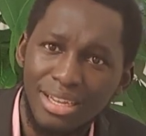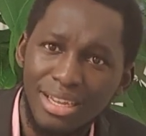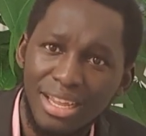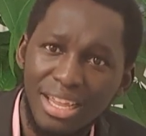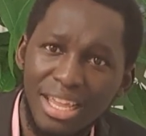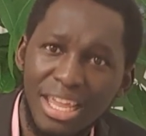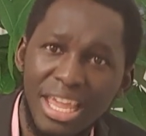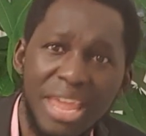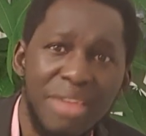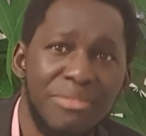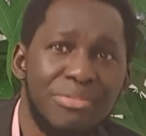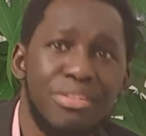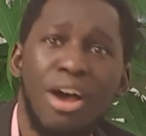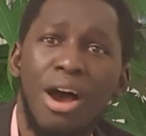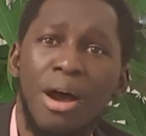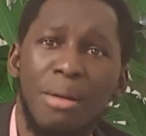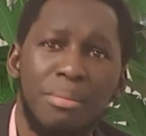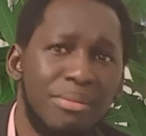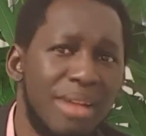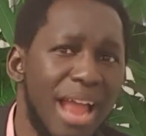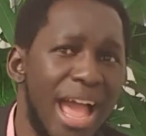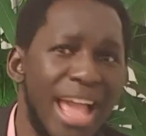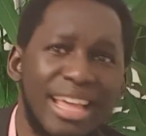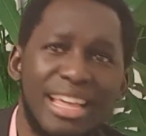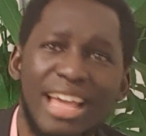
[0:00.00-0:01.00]
give up,
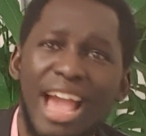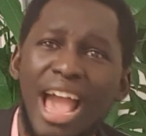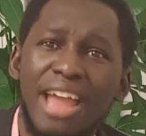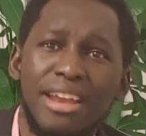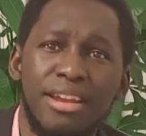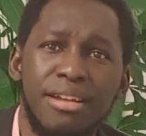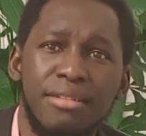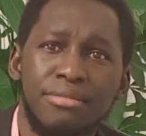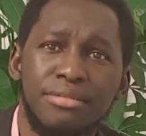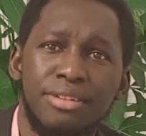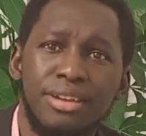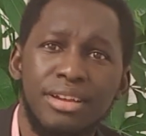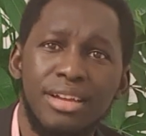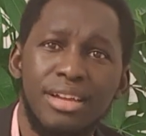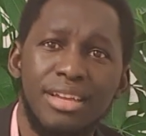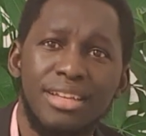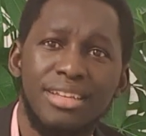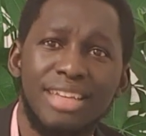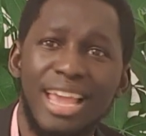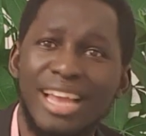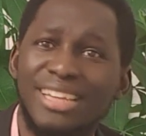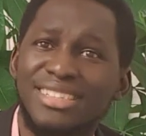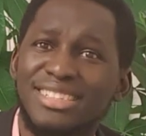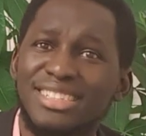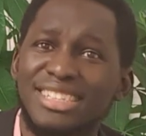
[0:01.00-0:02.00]
like kind of
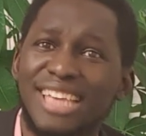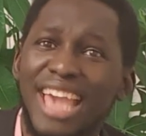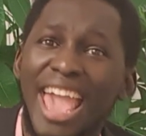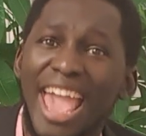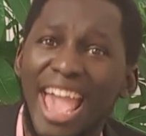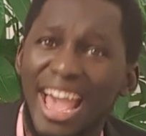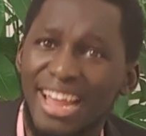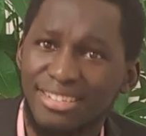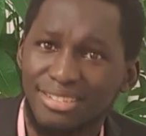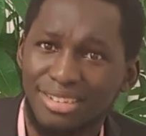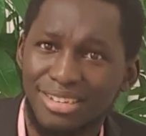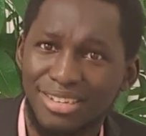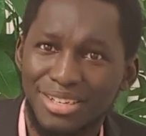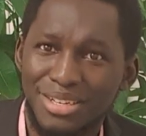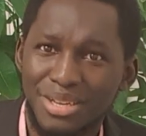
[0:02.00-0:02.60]
get scared